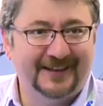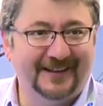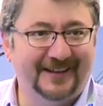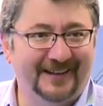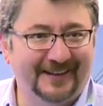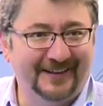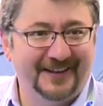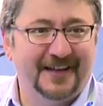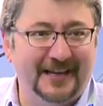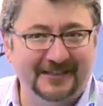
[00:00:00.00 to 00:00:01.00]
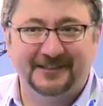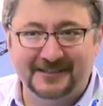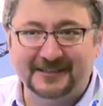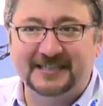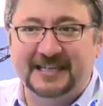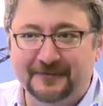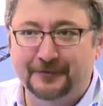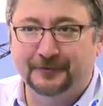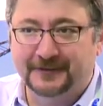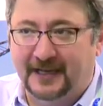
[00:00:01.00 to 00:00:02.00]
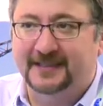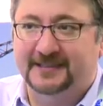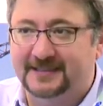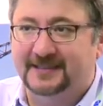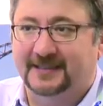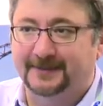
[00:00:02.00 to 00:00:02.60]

and it doesn't give you nice